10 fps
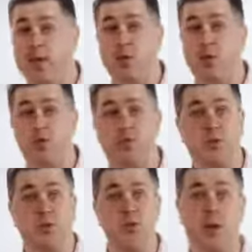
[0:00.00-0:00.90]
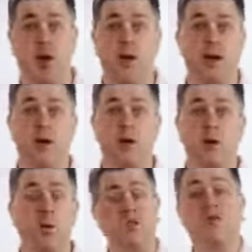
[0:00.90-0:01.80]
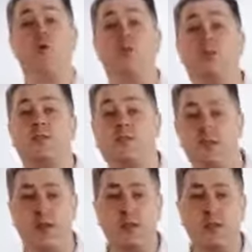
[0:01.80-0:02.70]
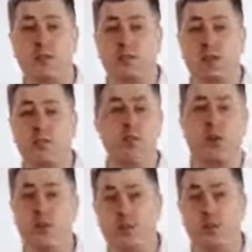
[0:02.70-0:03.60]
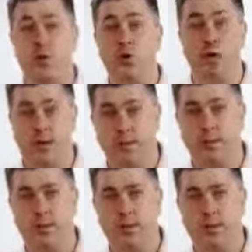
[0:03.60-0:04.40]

in the most efficient way, what's the right mix of talent to staff certain kinds of projects,